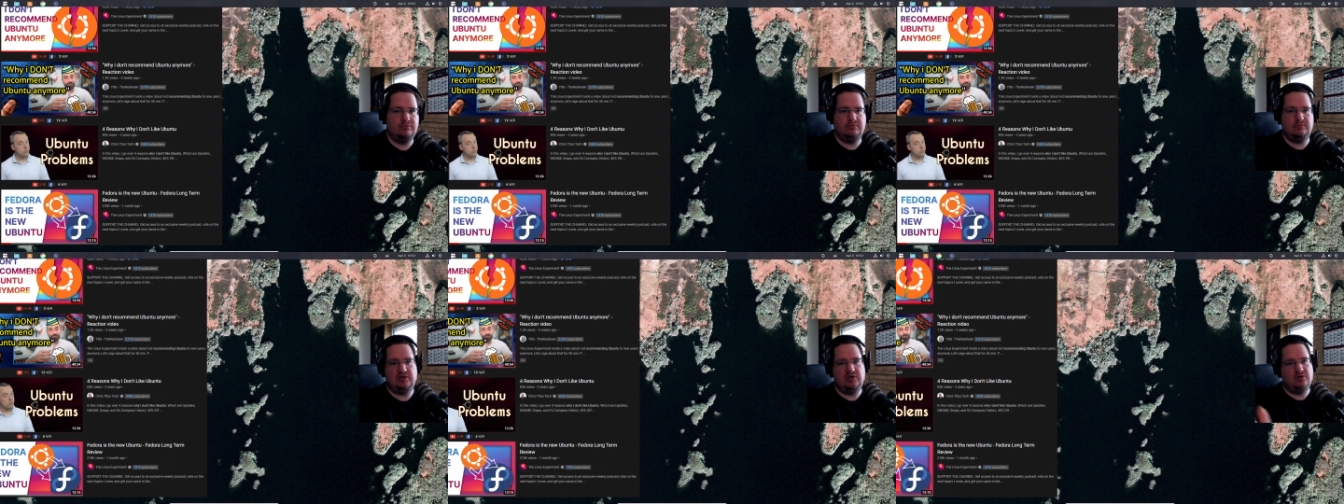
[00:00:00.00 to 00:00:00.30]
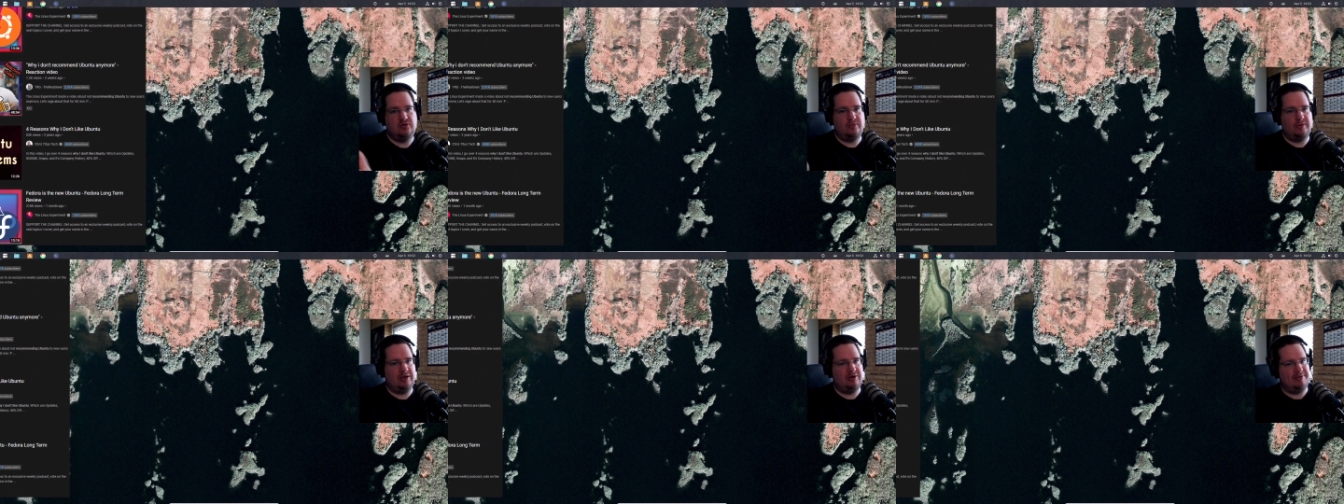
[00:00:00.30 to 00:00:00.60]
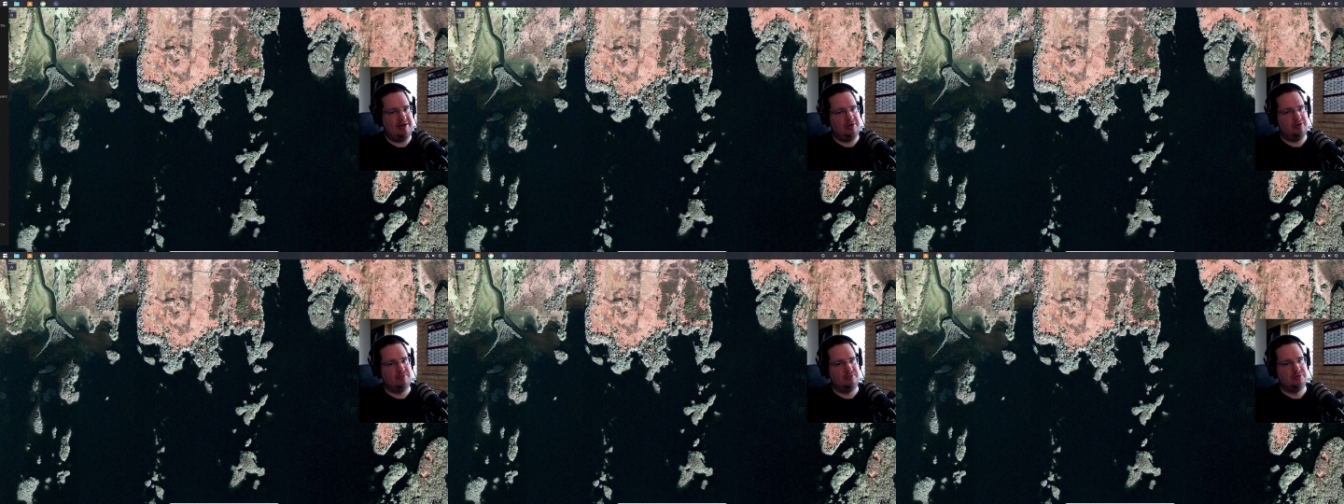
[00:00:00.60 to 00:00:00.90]
we don't
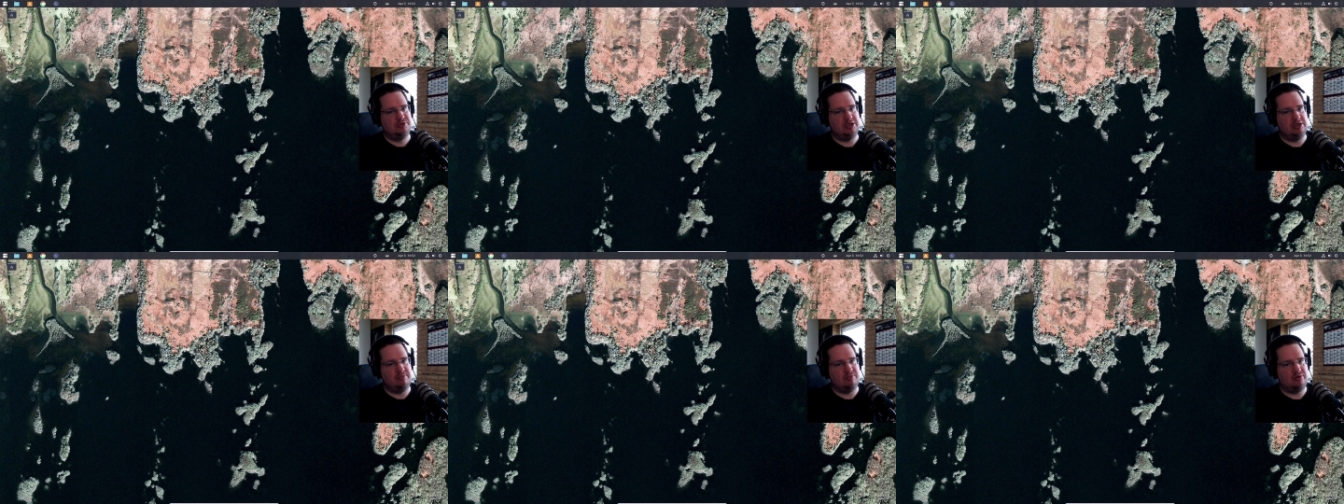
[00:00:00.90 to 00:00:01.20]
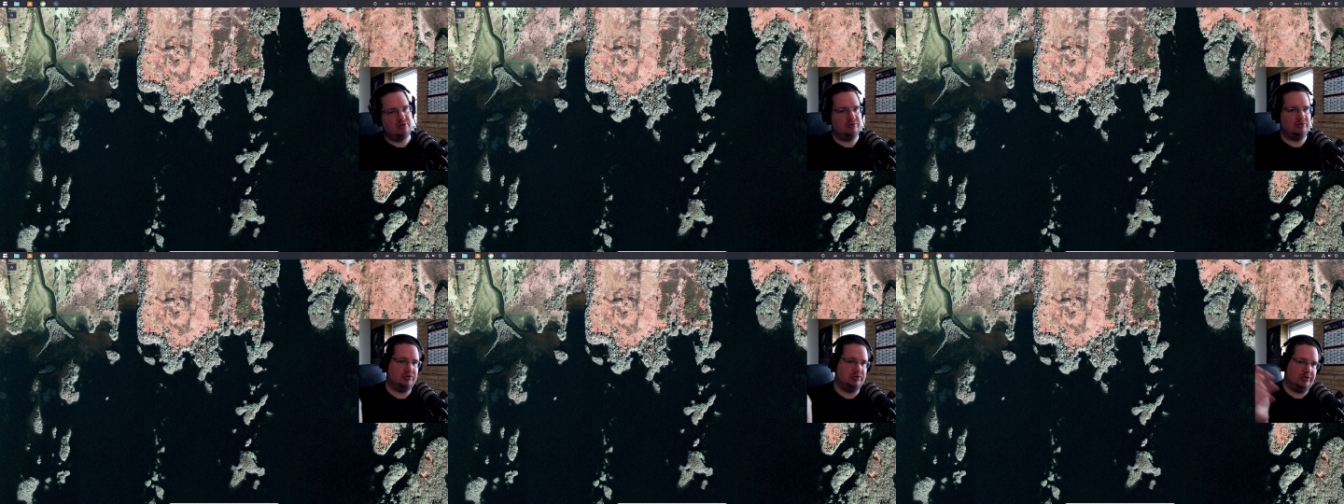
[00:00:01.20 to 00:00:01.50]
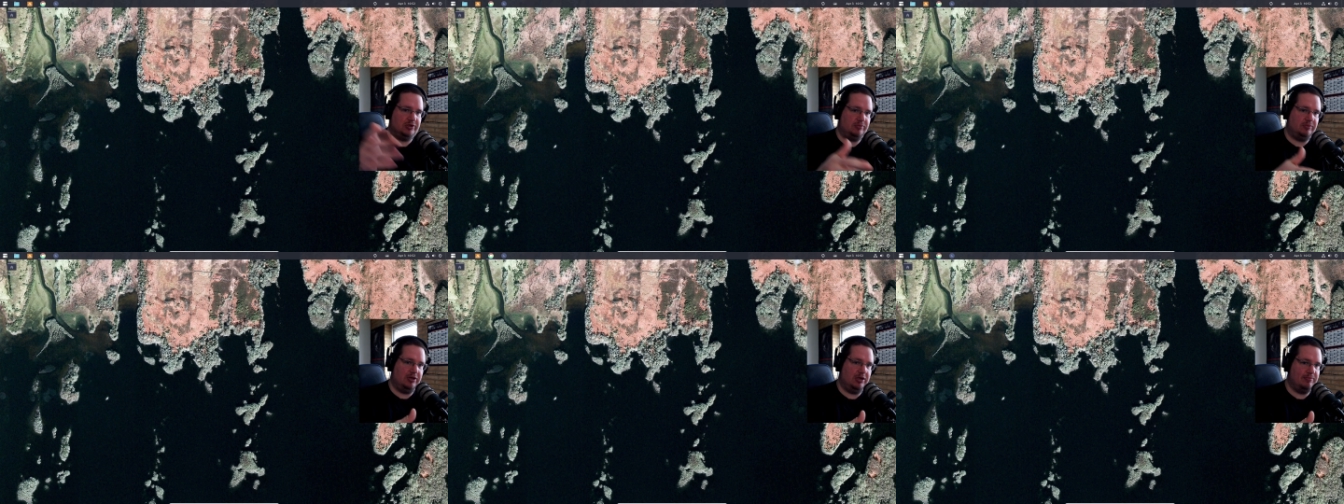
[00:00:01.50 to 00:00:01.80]
recommend Ubuntu anymore, you should
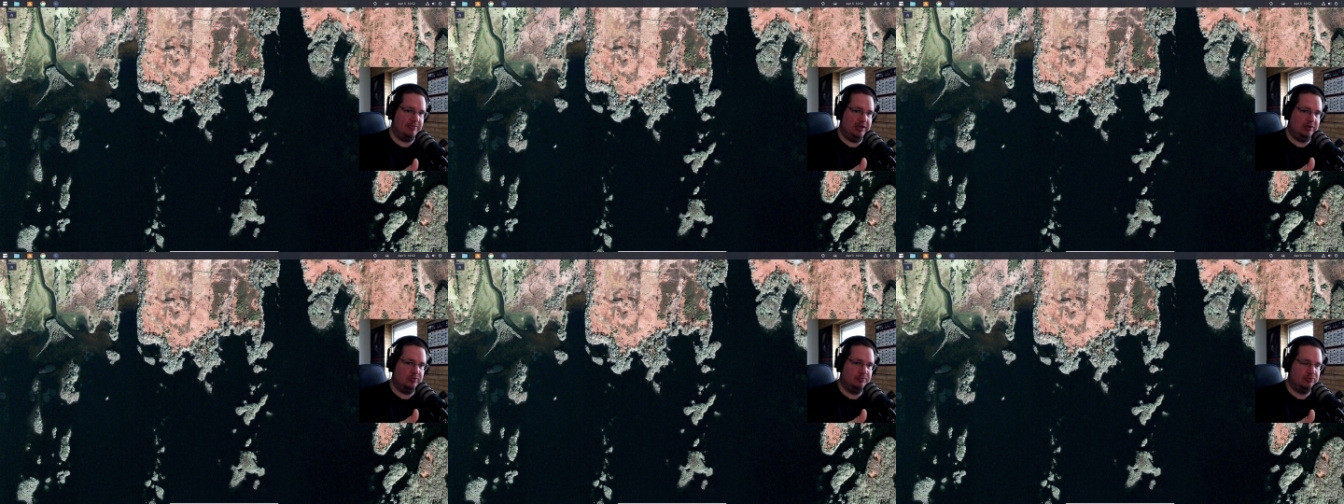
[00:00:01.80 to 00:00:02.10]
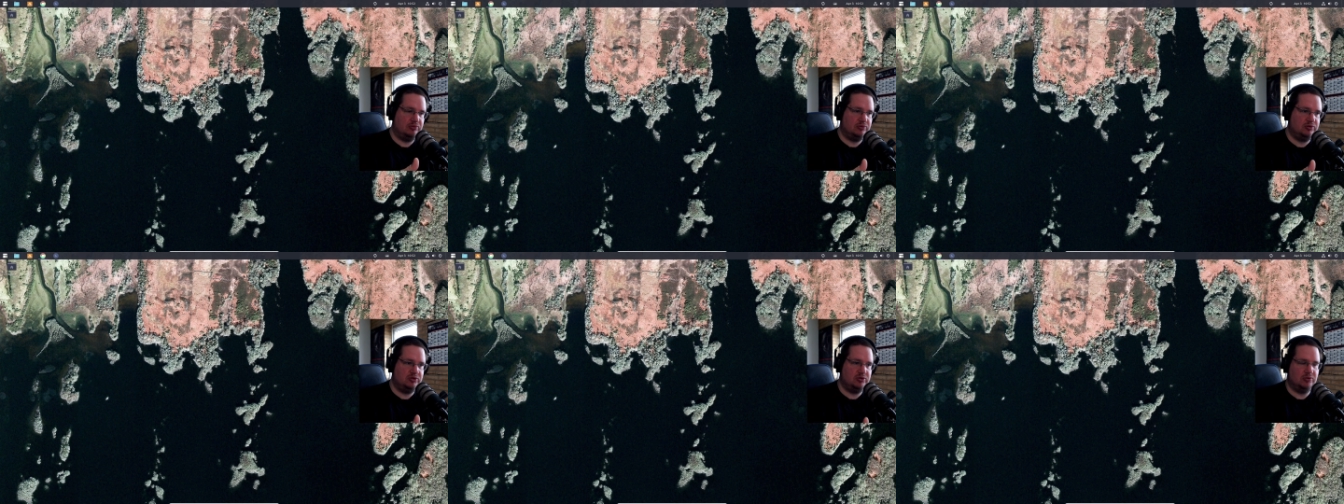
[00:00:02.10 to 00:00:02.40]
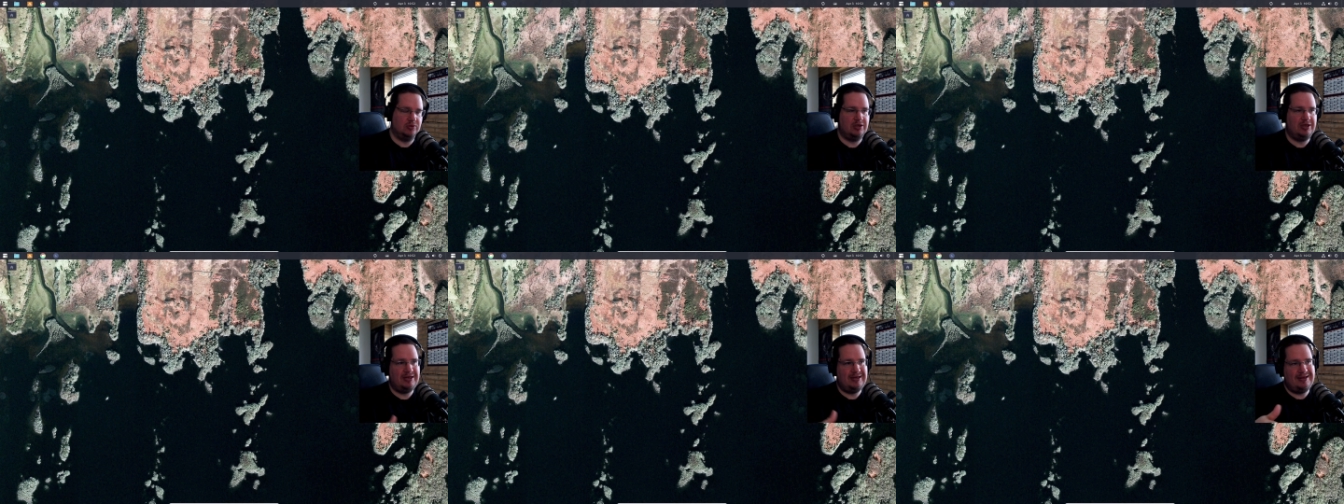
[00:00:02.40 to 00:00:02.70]
not recommend
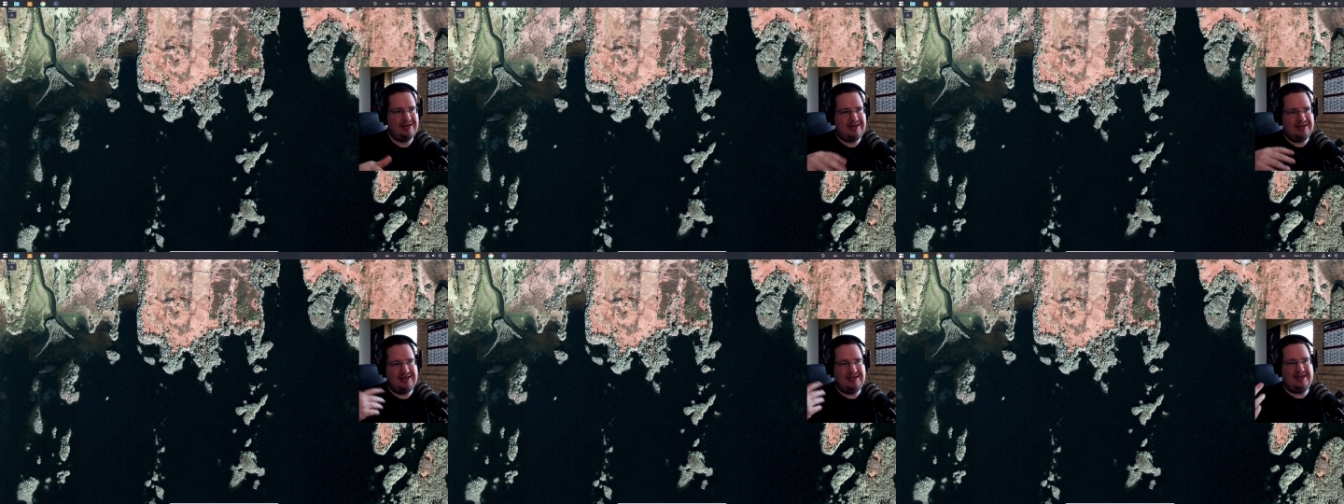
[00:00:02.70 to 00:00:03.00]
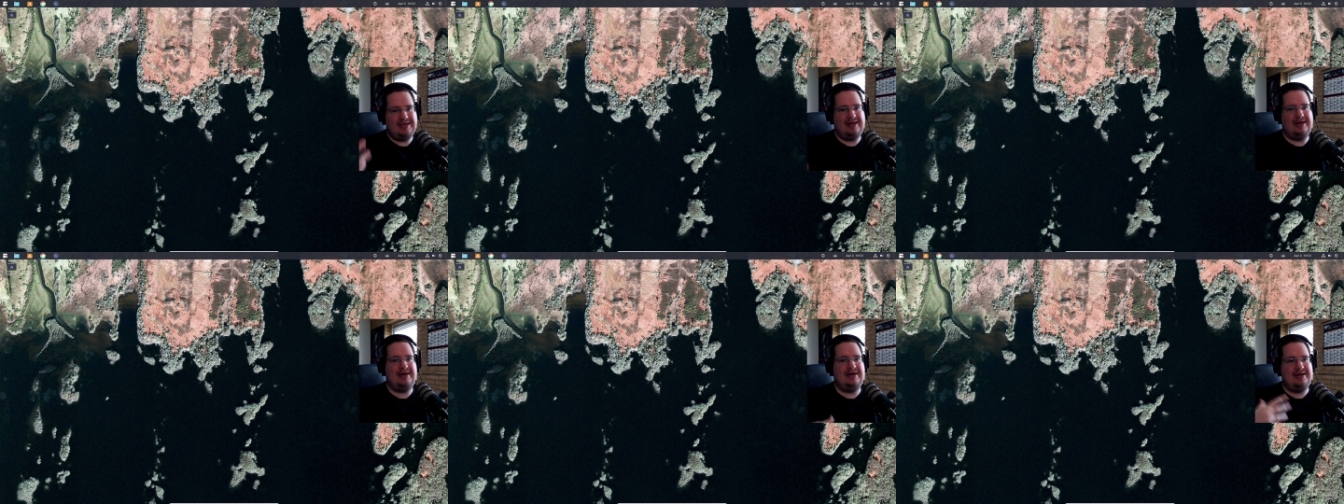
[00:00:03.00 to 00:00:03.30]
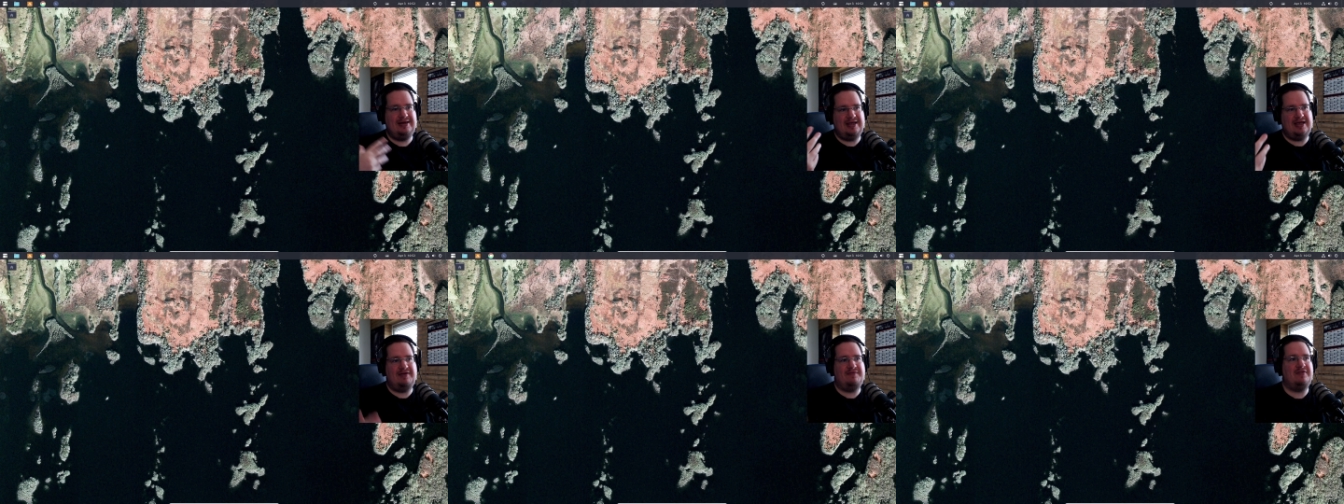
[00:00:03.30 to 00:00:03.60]
Ubuntu. And then
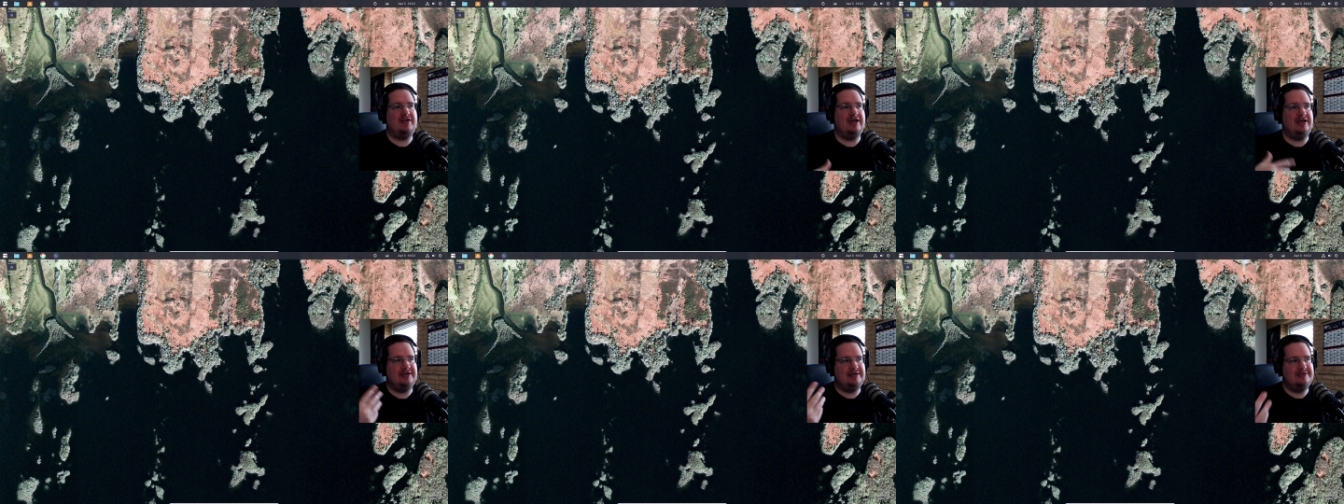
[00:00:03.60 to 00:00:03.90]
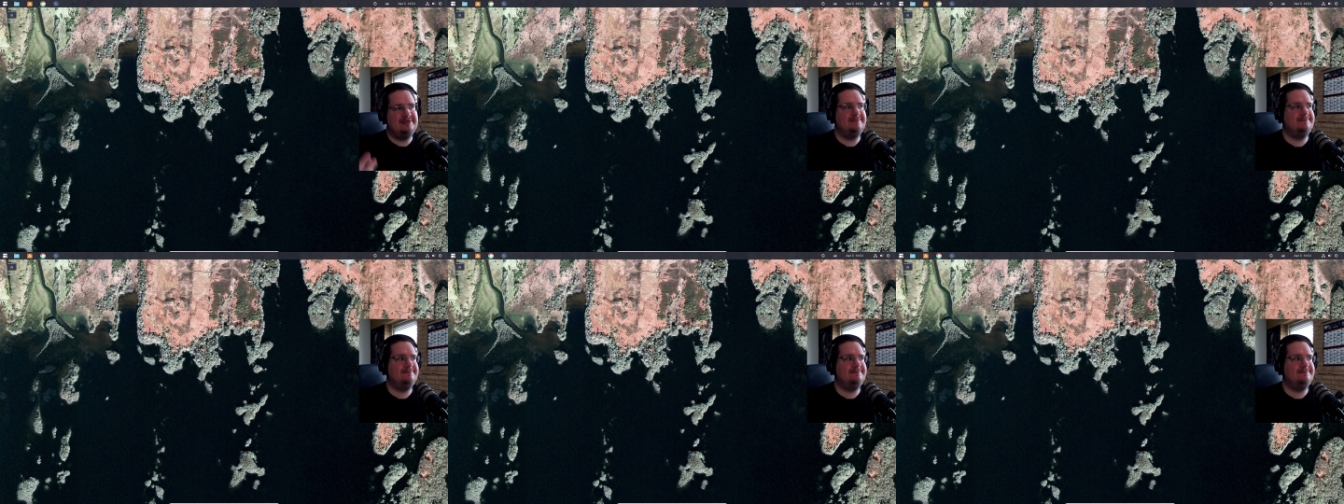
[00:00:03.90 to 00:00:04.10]
they have like,